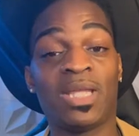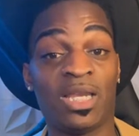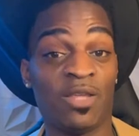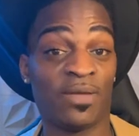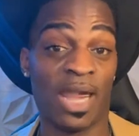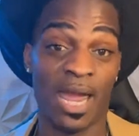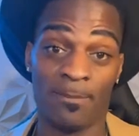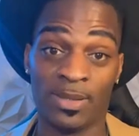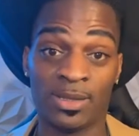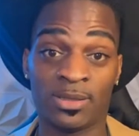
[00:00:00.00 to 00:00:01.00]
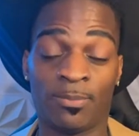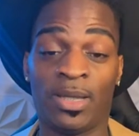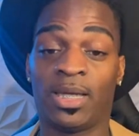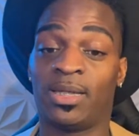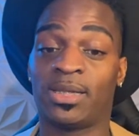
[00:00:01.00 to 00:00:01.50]
it even happens,
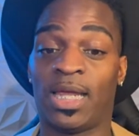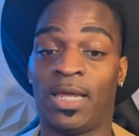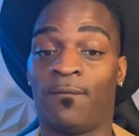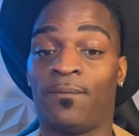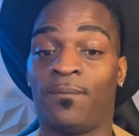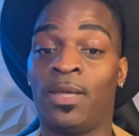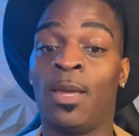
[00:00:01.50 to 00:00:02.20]
because if